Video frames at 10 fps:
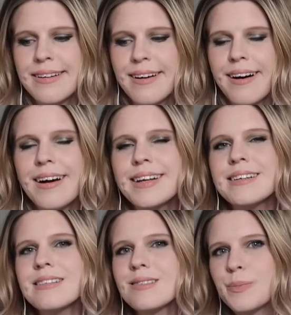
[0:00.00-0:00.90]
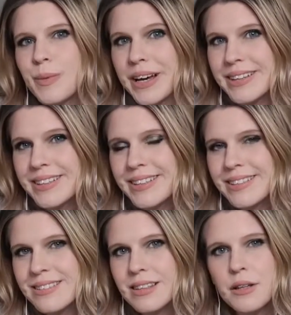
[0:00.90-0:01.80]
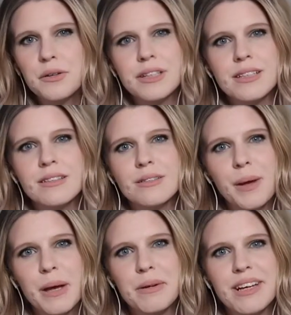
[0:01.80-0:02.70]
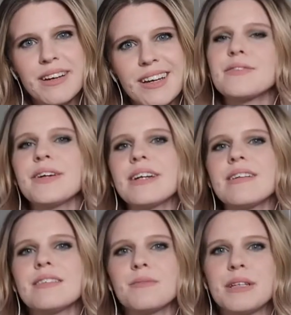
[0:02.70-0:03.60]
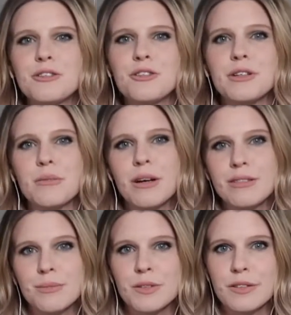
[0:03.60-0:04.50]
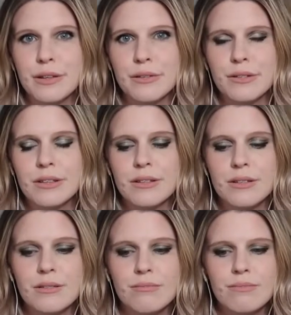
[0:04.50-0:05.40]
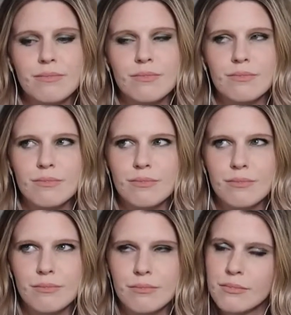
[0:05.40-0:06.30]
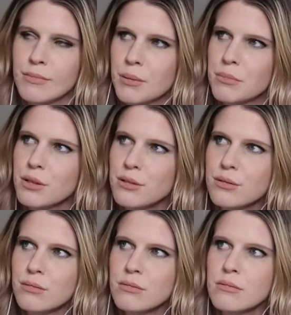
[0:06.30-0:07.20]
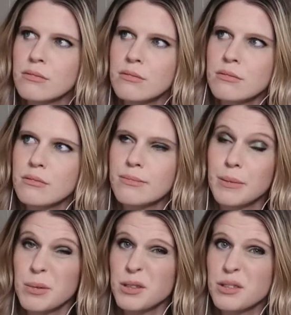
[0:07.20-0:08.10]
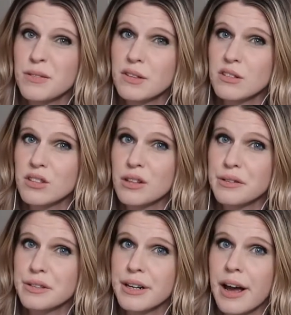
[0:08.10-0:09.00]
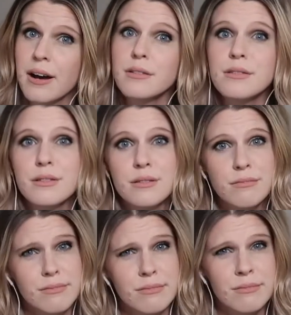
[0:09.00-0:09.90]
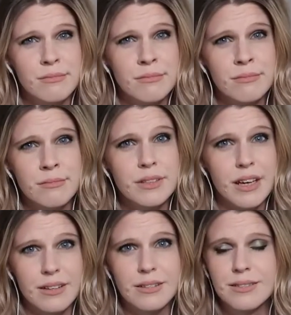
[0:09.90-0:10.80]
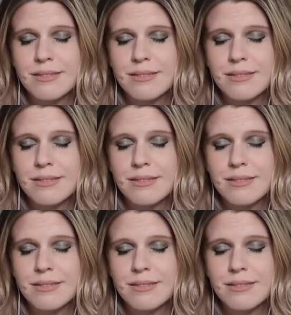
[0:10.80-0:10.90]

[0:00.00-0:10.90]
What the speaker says: unexpected Slytherins, maybe? Let's find out some history about some Slytherin members. Members of the Slytherin House? Yes.